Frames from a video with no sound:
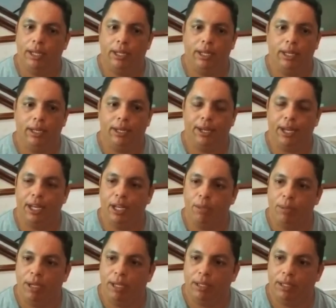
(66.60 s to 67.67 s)
Sergeant
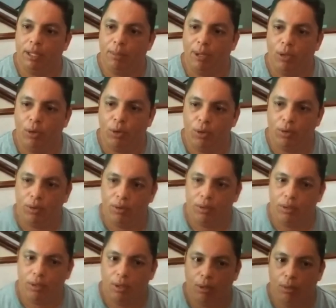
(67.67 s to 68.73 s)
Harry Solano
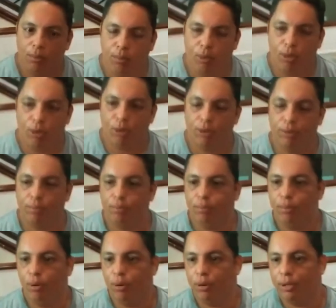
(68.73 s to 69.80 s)
got away, but not
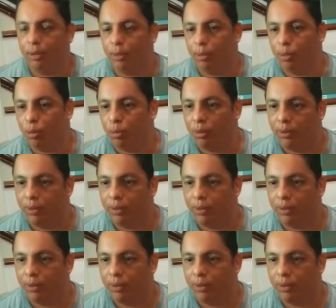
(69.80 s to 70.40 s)
his mother and